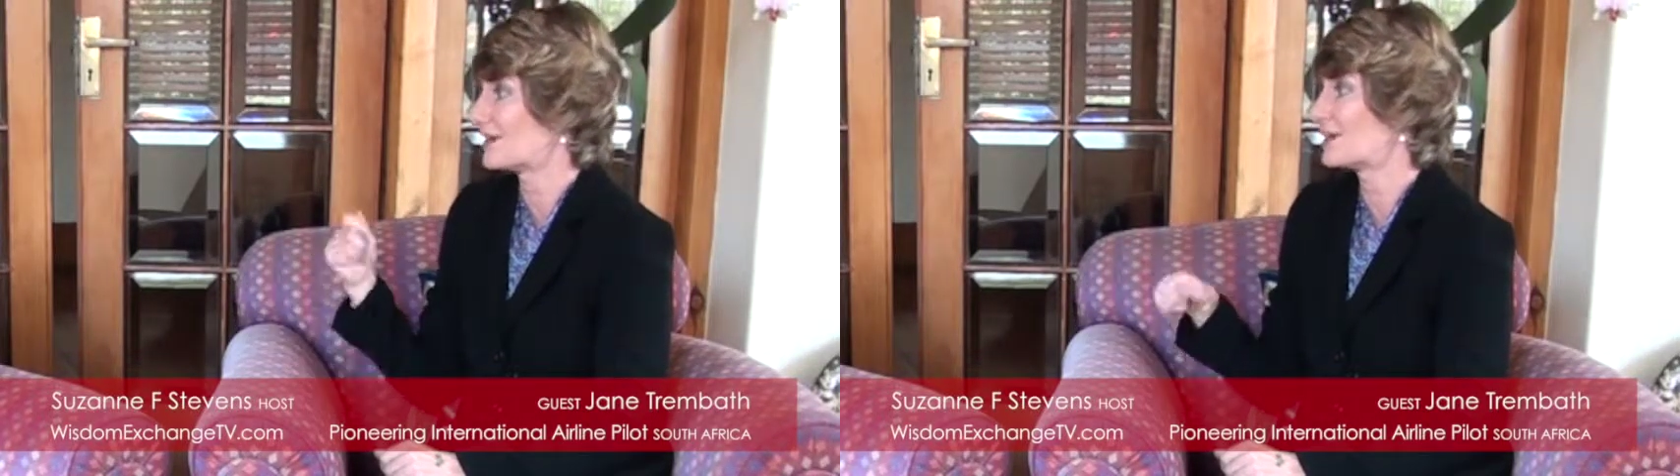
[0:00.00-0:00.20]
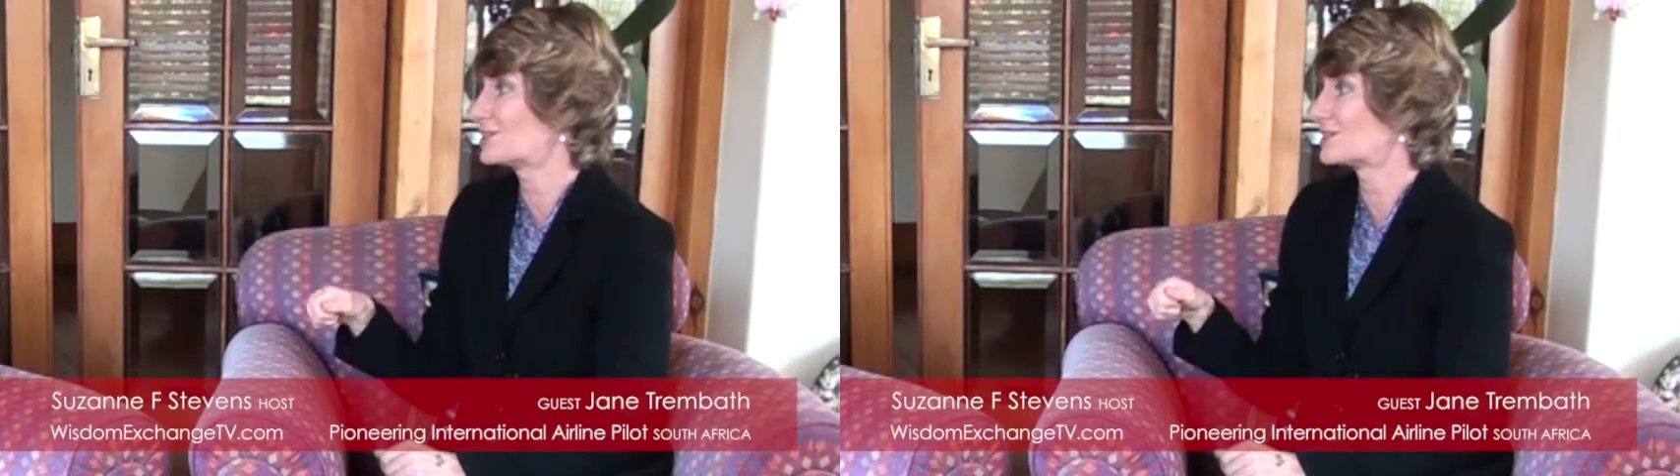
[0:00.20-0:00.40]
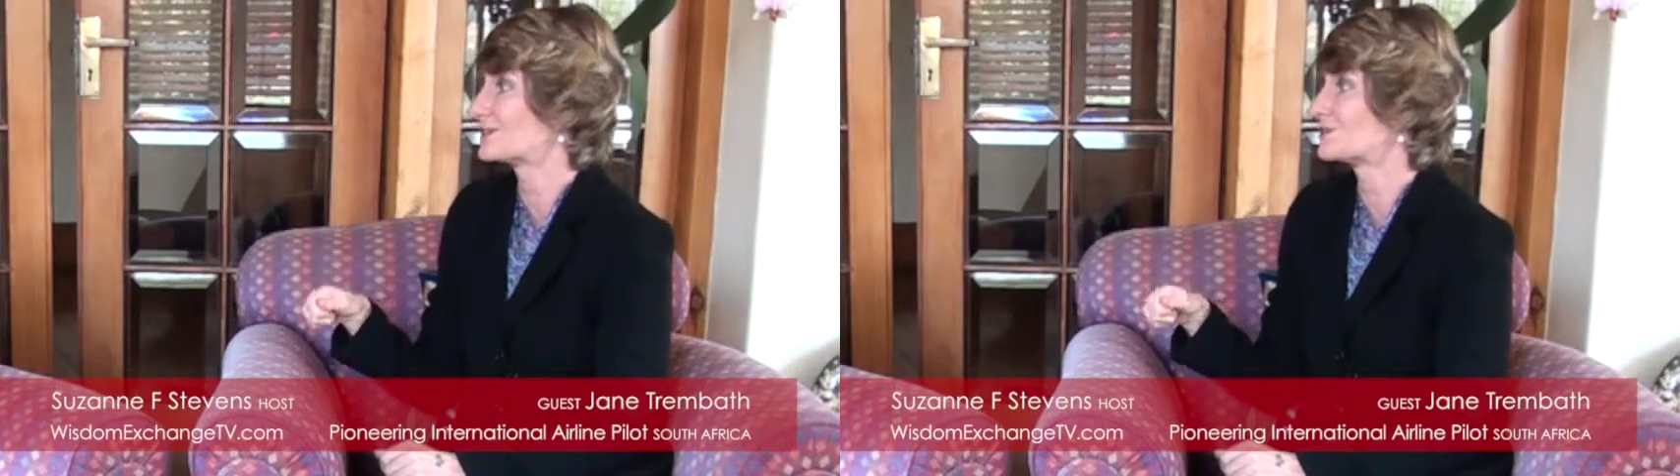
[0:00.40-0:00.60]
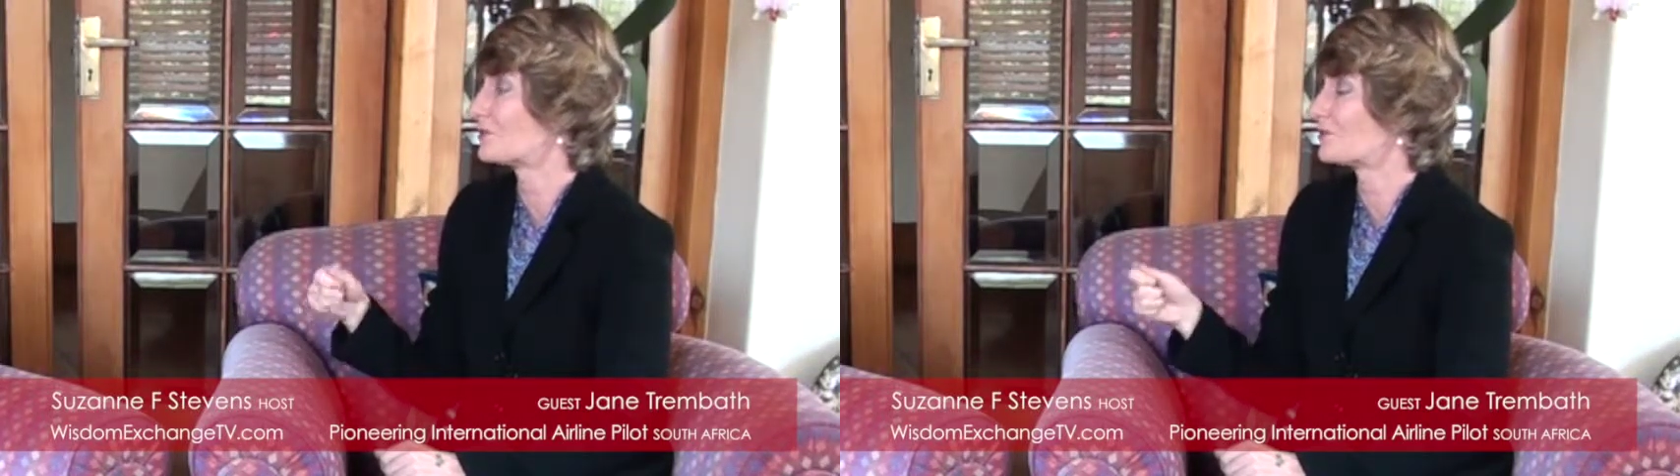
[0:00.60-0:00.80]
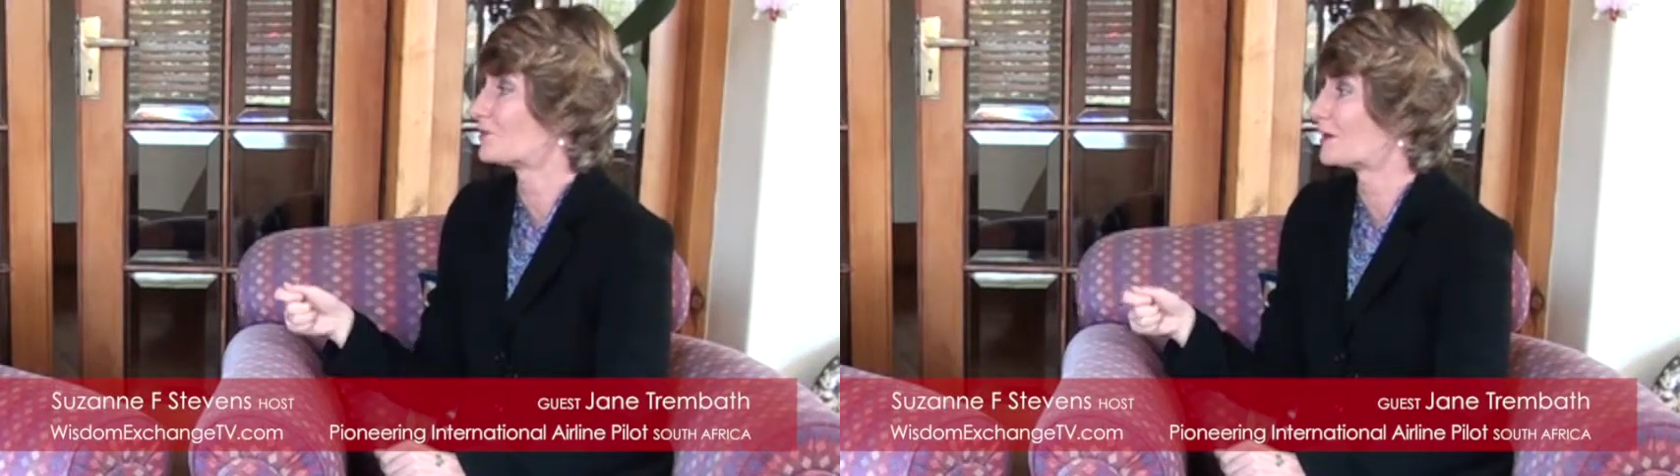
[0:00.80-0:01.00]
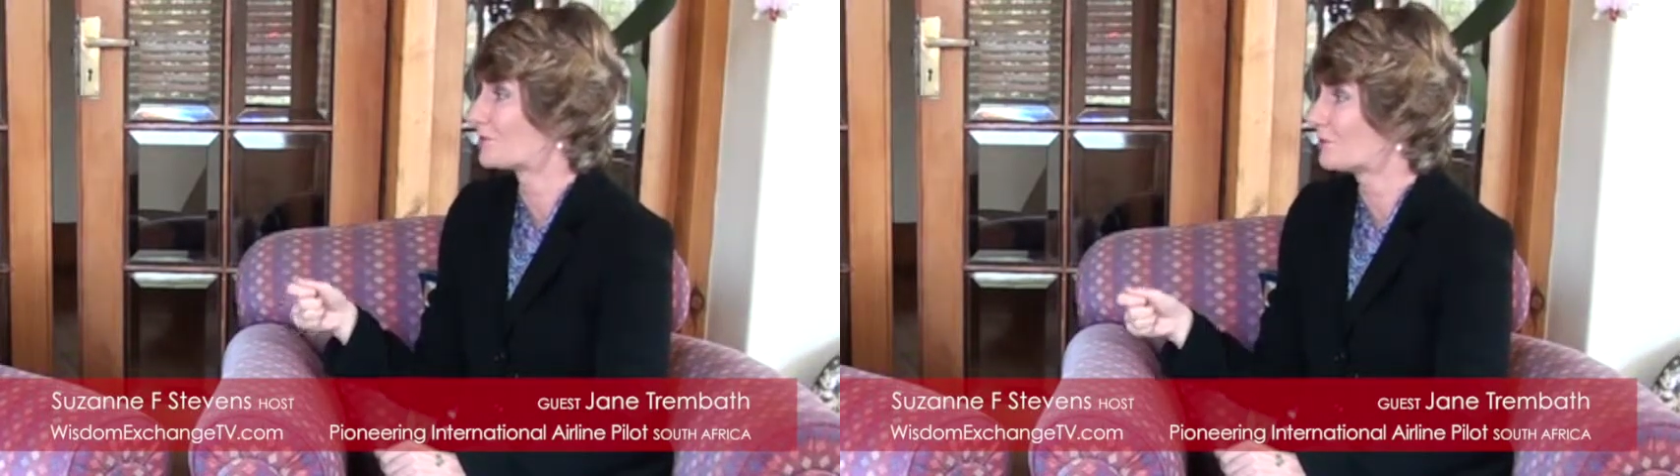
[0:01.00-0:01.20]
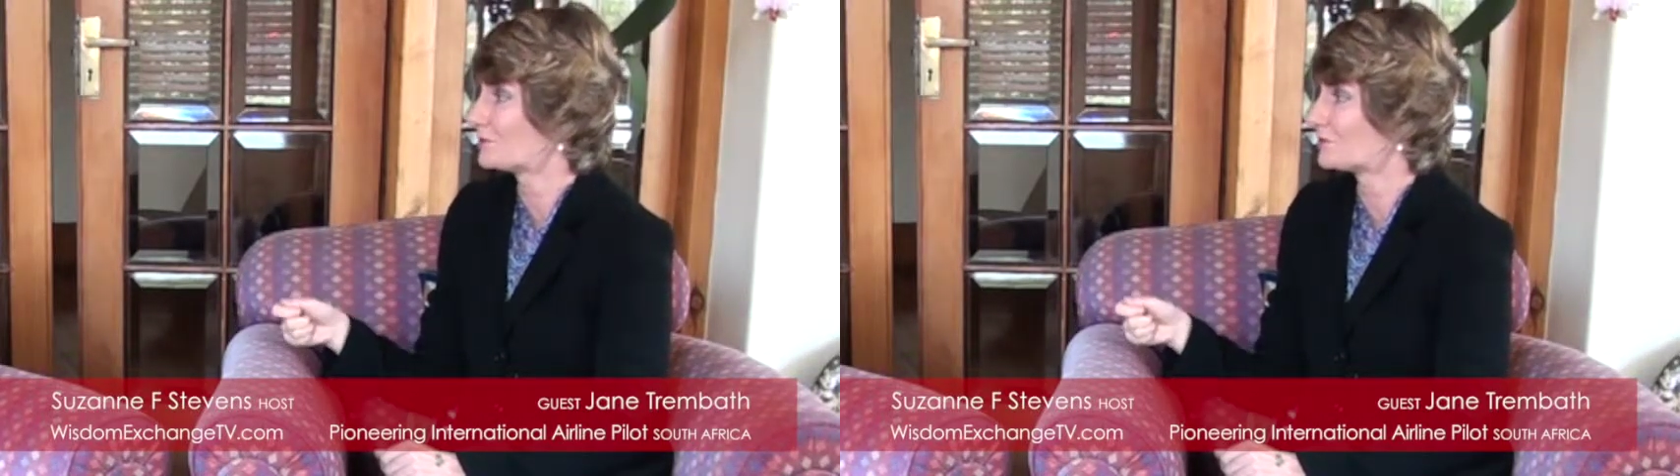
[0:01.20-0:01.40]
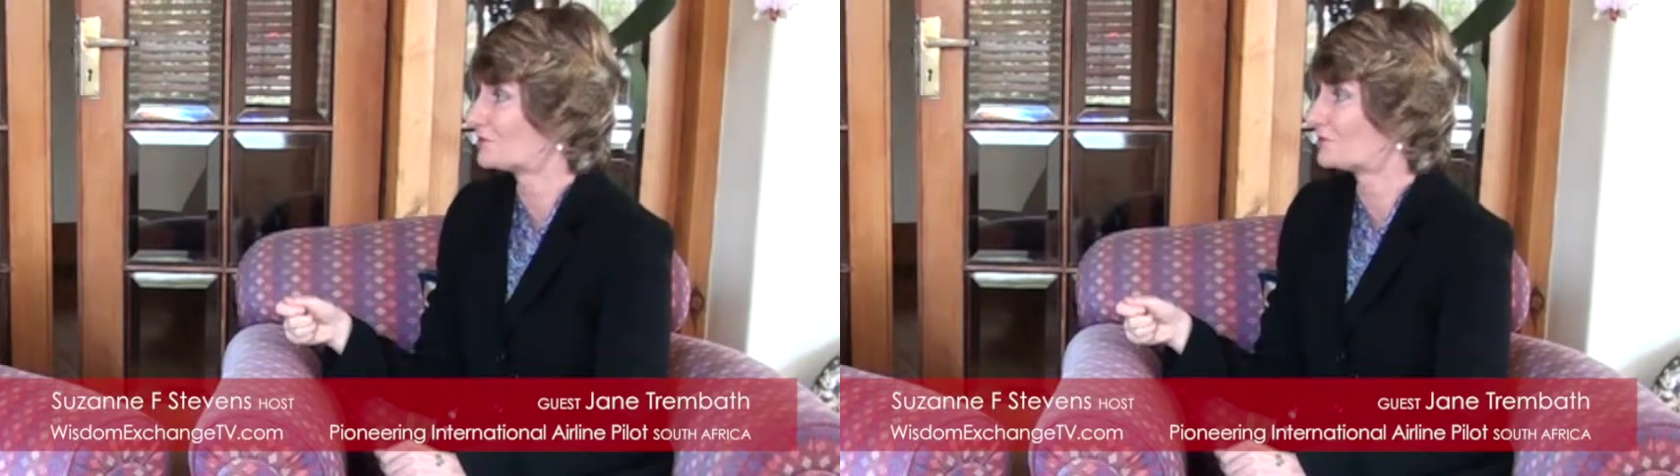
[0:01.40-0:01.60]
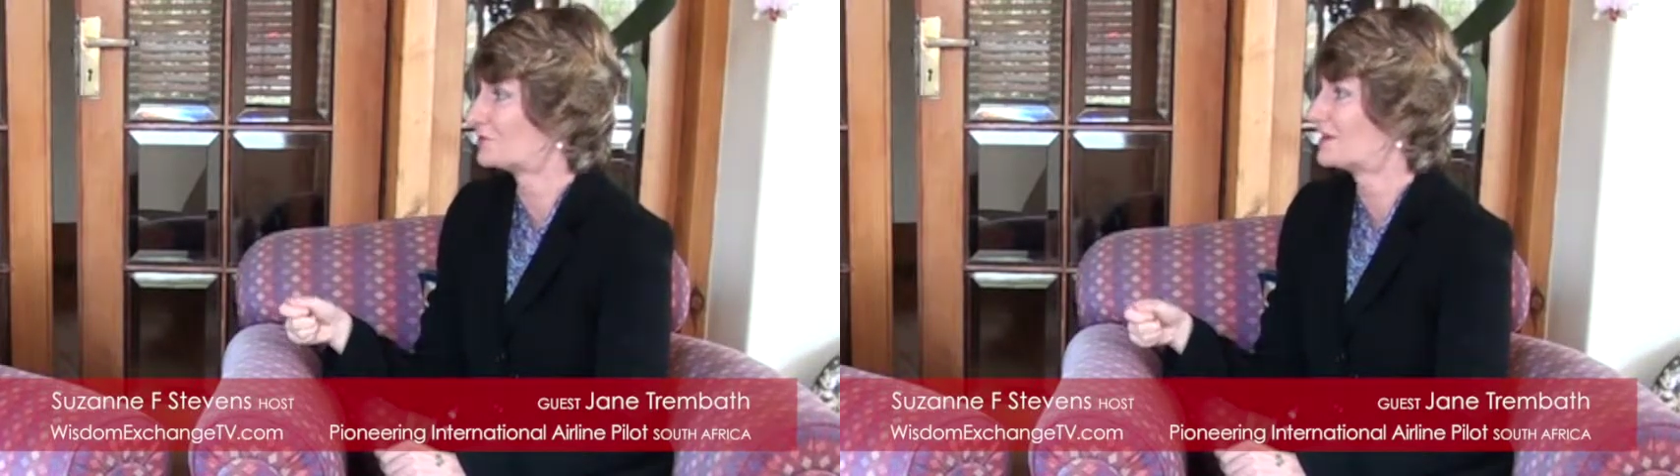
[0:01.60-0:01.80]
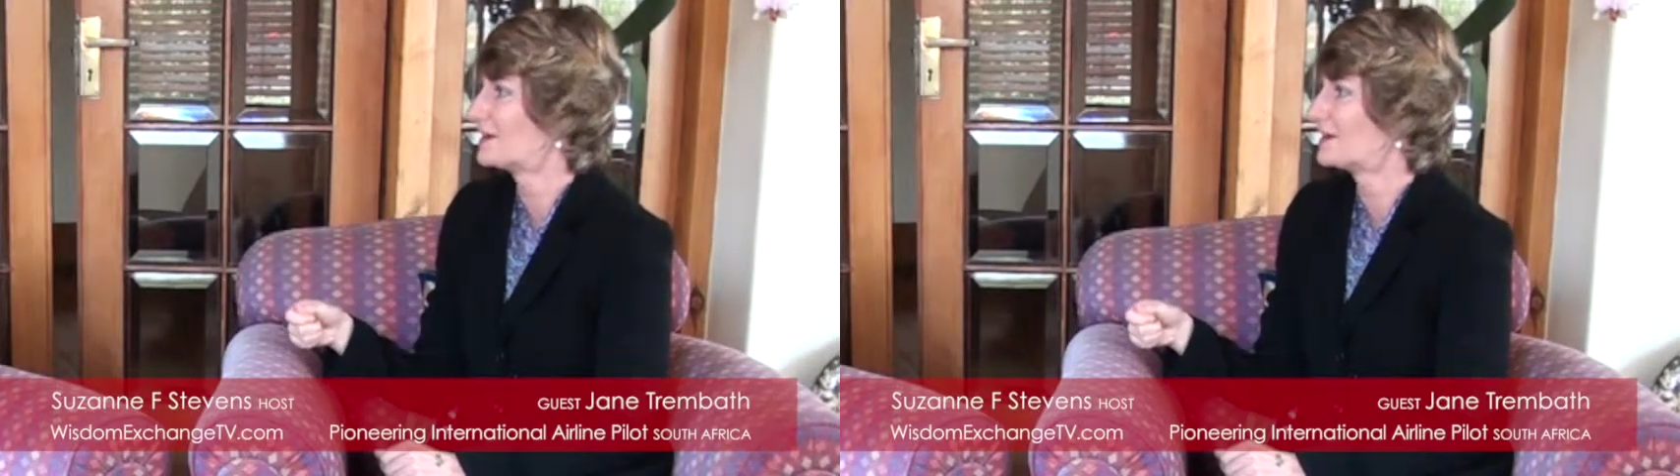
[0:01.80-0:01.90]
lashes out at one of my cockpit crew,